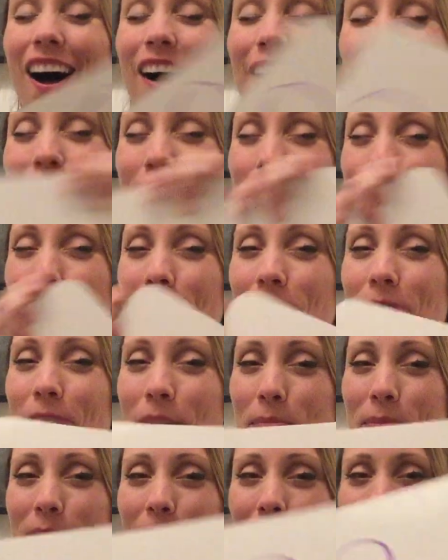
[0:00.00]
I'll keep them
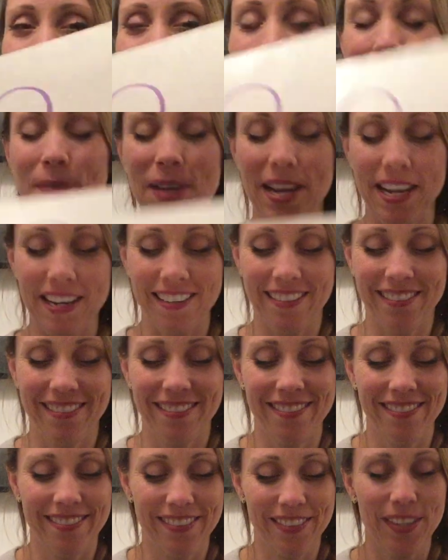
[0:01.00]
flipped up this way.
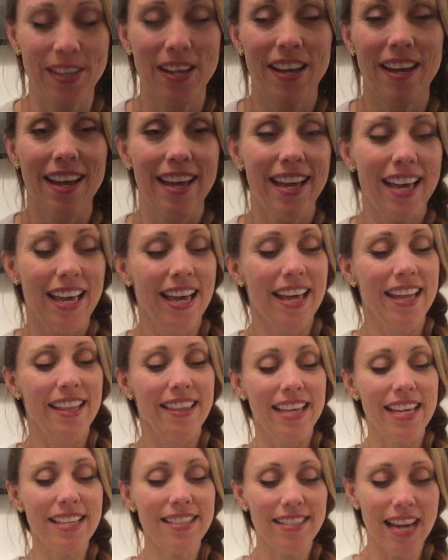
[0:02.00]

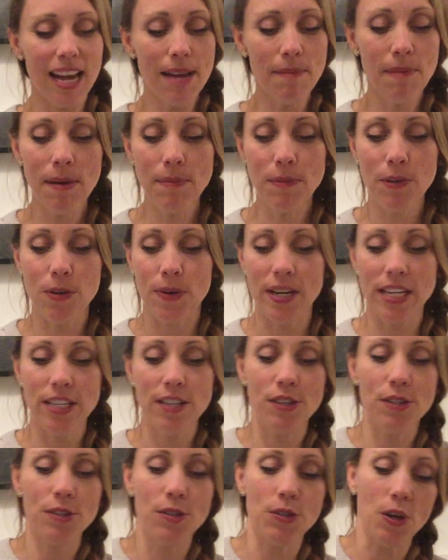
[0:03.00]
This time I'm going
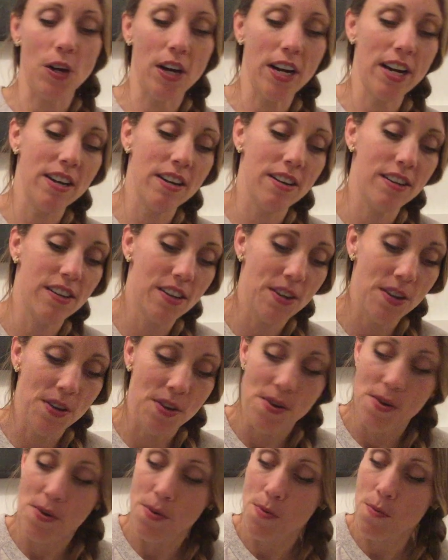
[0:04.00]
to start
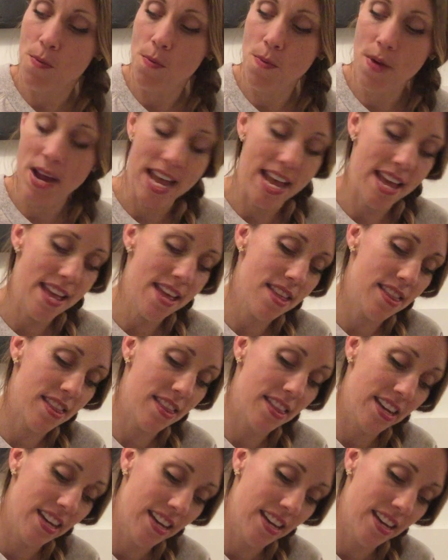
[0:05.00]
with,